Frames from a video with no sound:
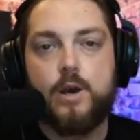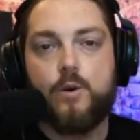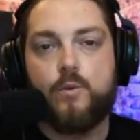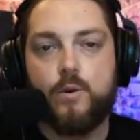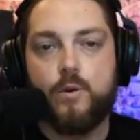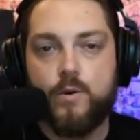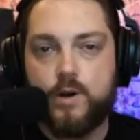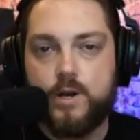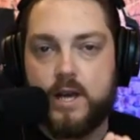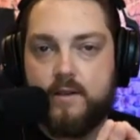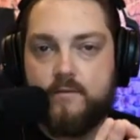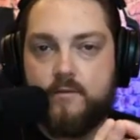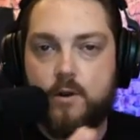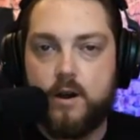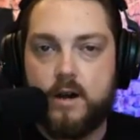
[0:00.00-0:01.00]
We will
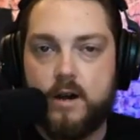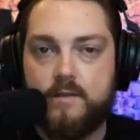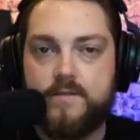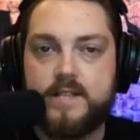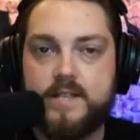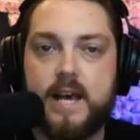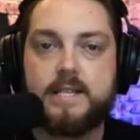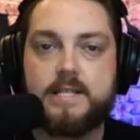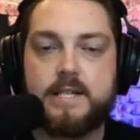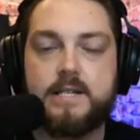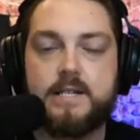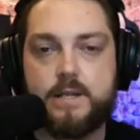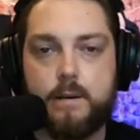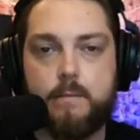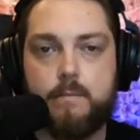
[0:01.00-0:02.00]
cover all of
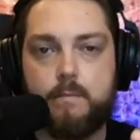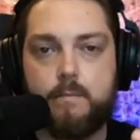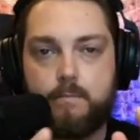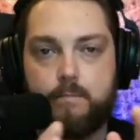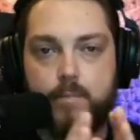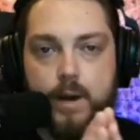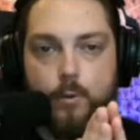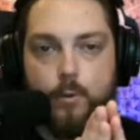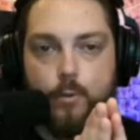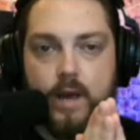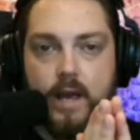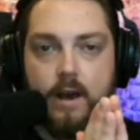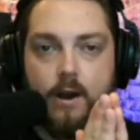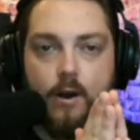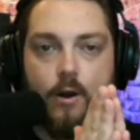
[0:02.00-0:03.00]
Texas, but
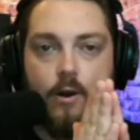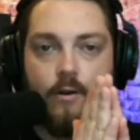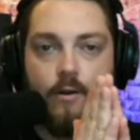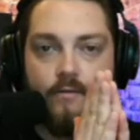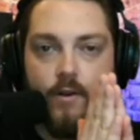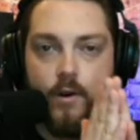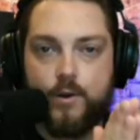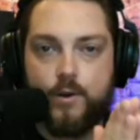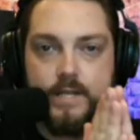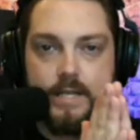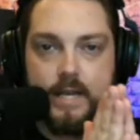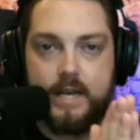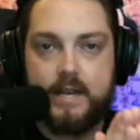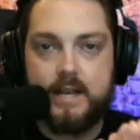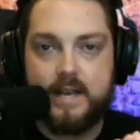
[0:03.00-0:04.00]
we are
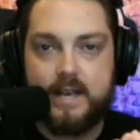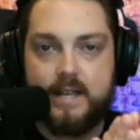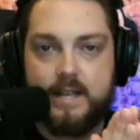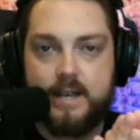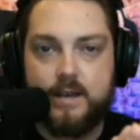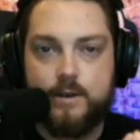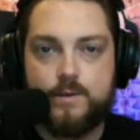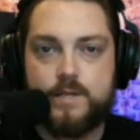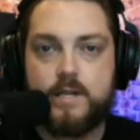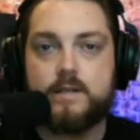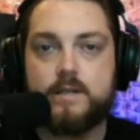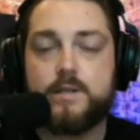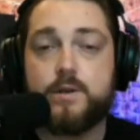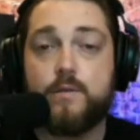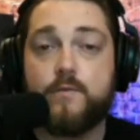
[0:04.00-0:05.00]
focusing in
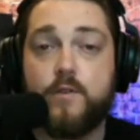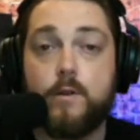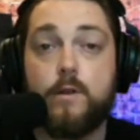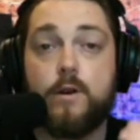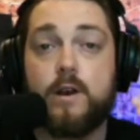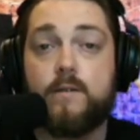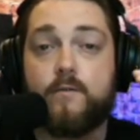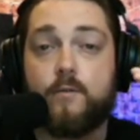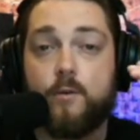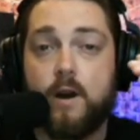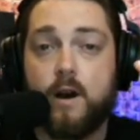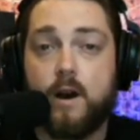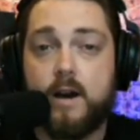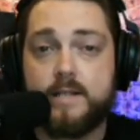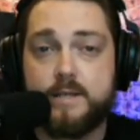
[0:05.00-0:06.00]
Houston. So if you're looking for
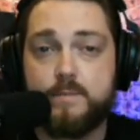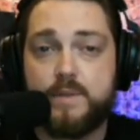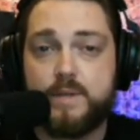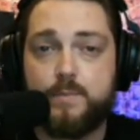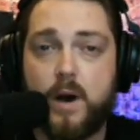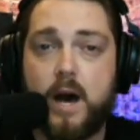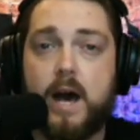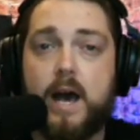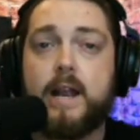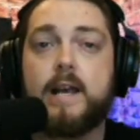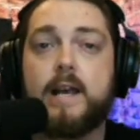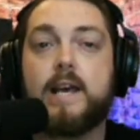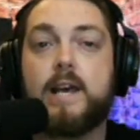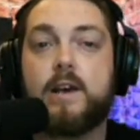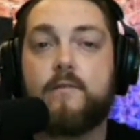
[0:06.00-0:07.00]
an awesome spot,
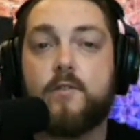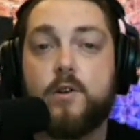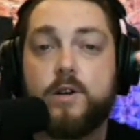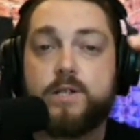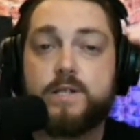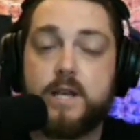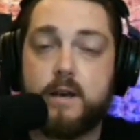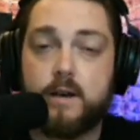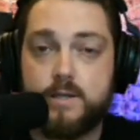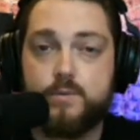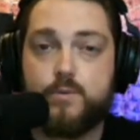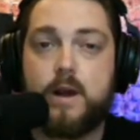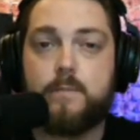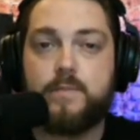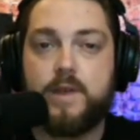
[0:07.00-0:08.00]
if you're a
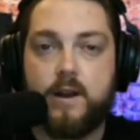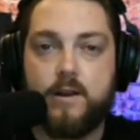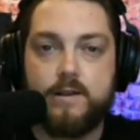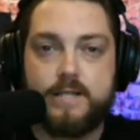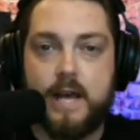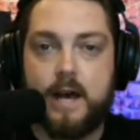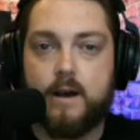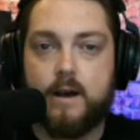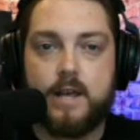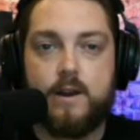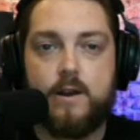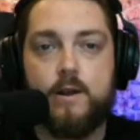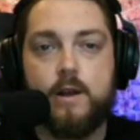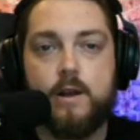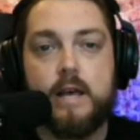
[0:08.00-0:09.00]
sales rep that is out
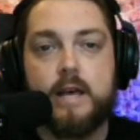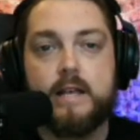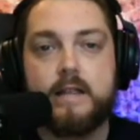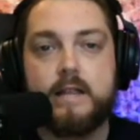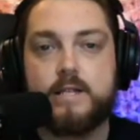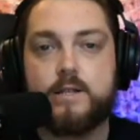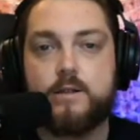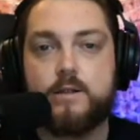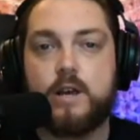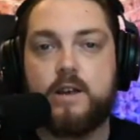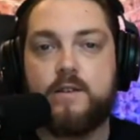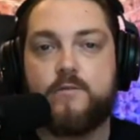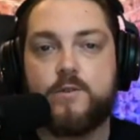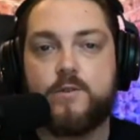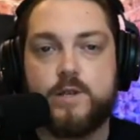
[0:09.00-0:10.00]
there that's
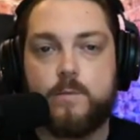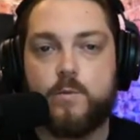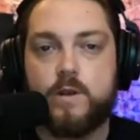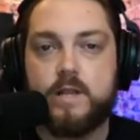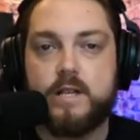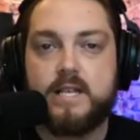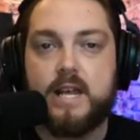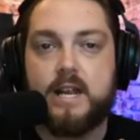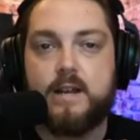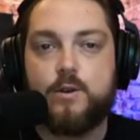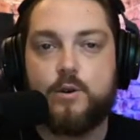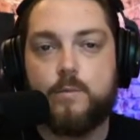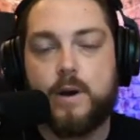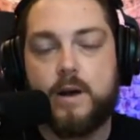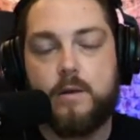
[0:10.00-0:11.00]
looking for someone that's going to
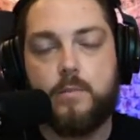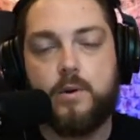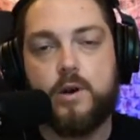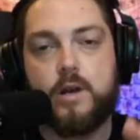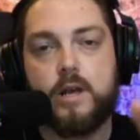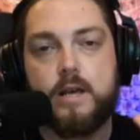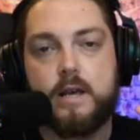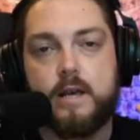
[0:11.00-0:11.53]
do it by the book,